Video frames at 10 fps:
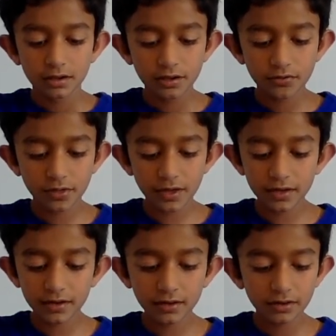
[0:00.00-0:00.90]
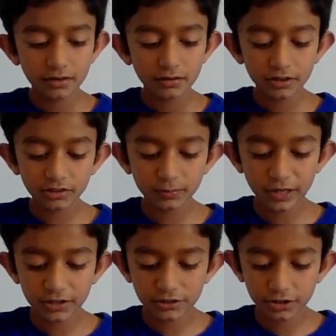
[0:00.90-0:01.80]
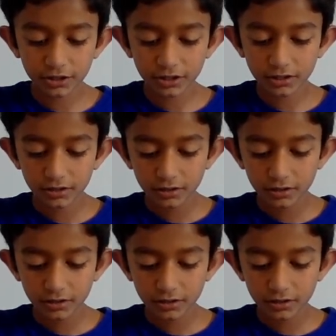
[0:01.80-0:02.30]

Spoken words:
and then let's make sure